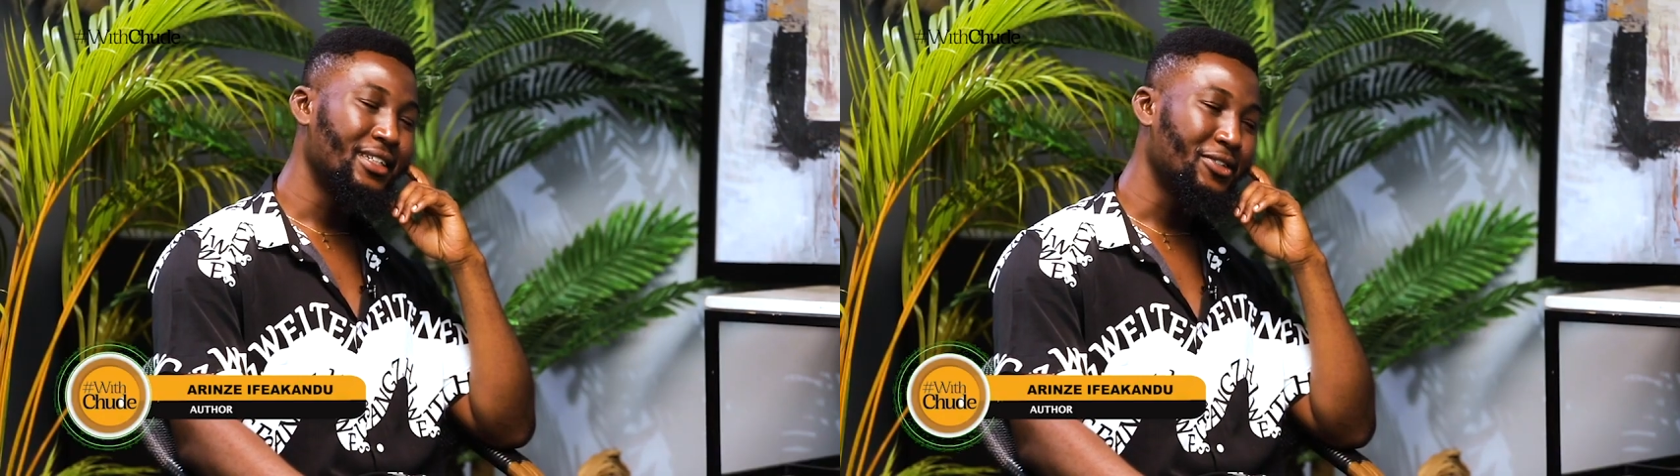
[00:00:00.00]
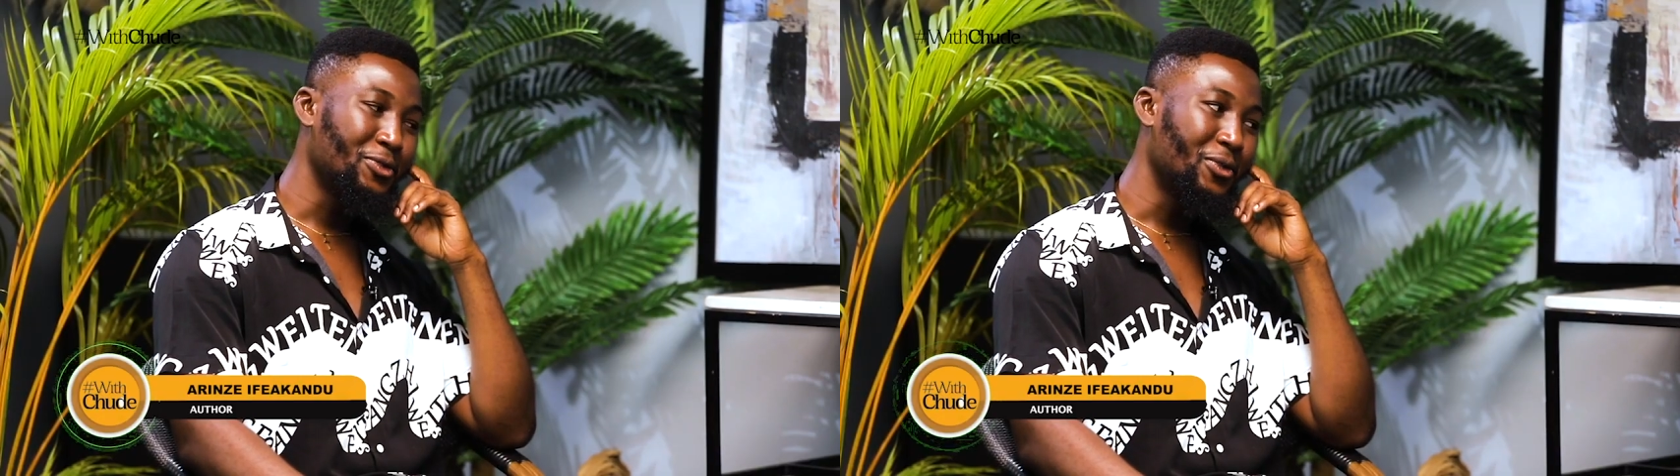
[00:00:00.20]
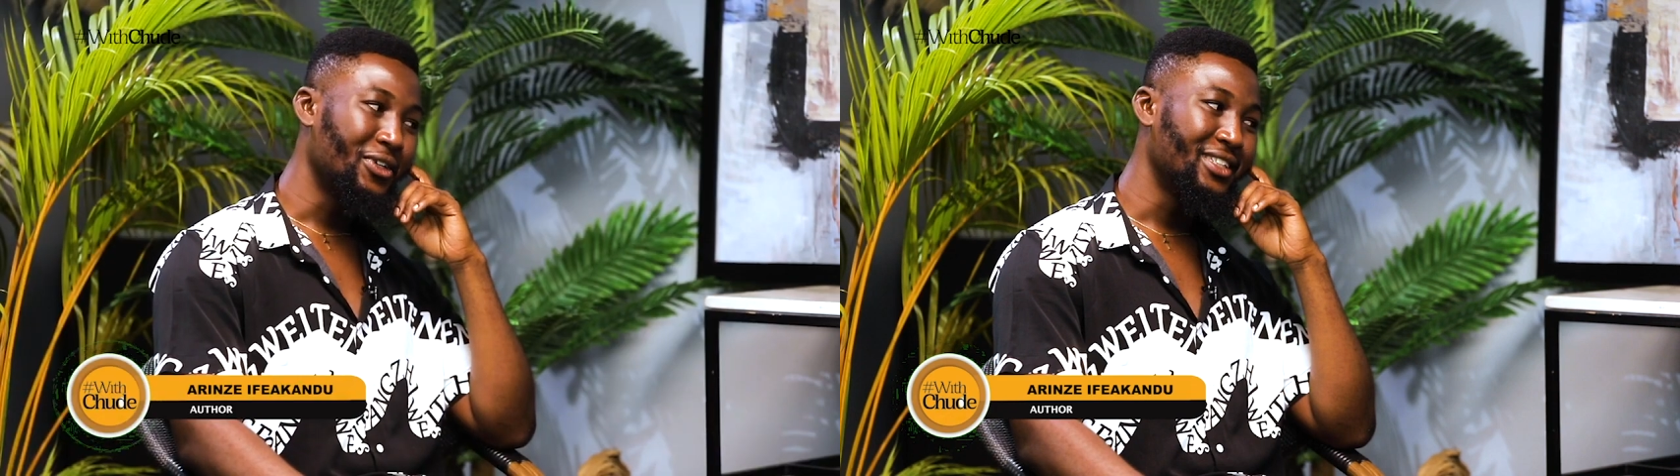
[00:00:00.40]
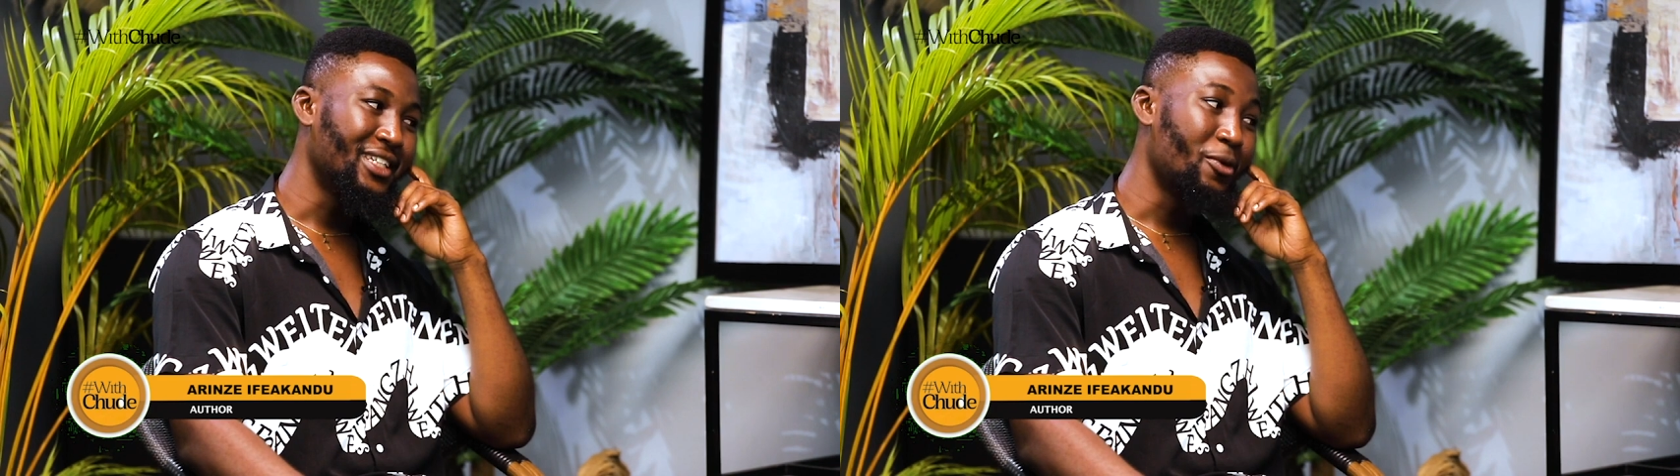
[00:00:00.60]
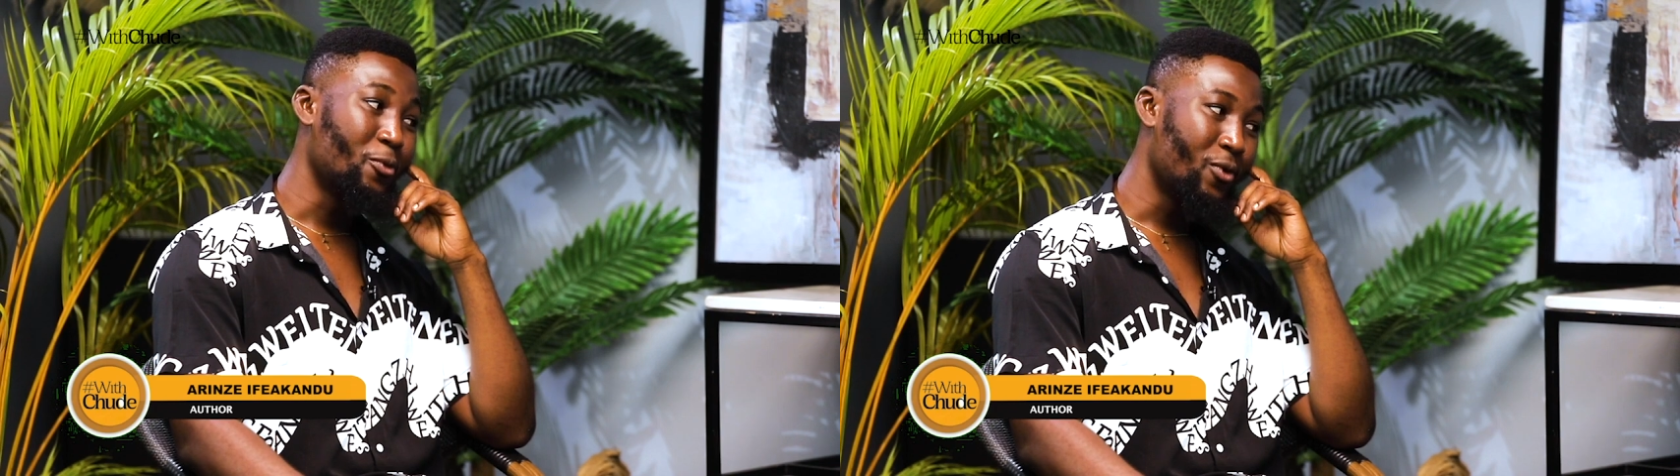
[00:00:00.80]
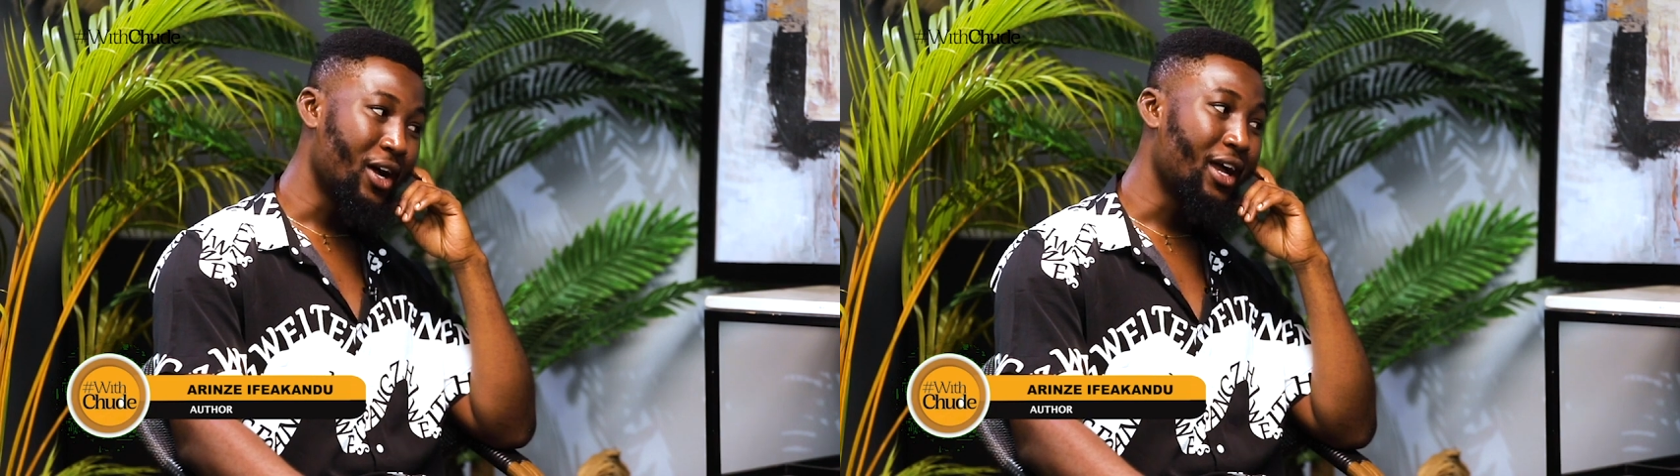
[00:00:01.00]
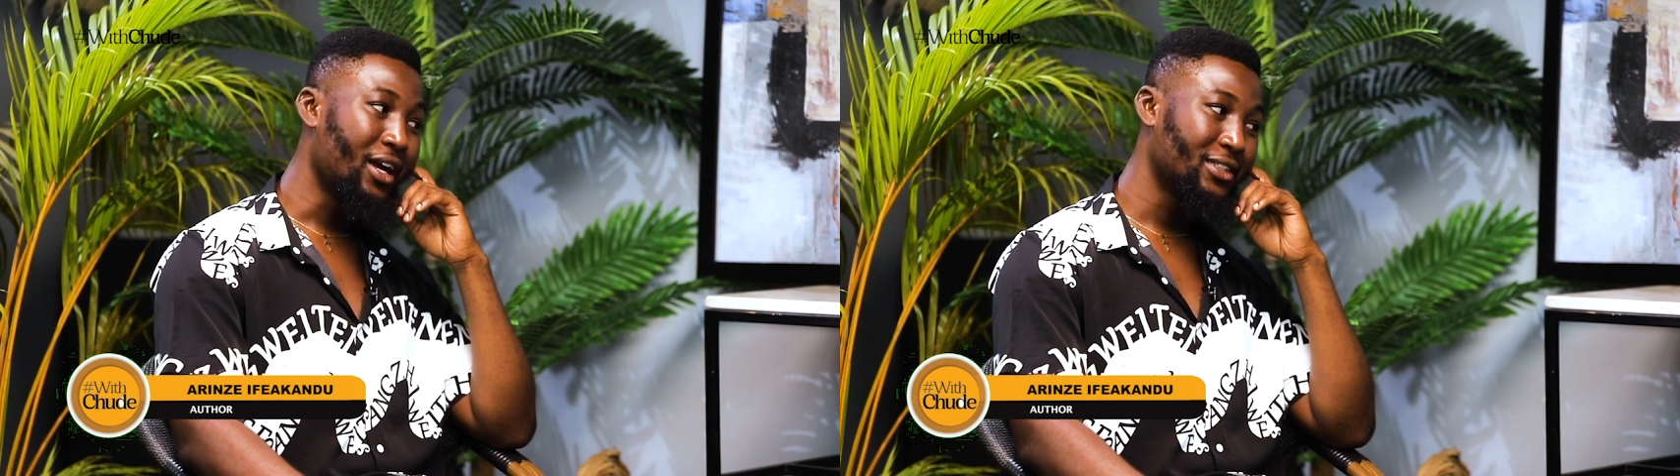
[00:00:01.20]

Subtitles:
Yes, it was. I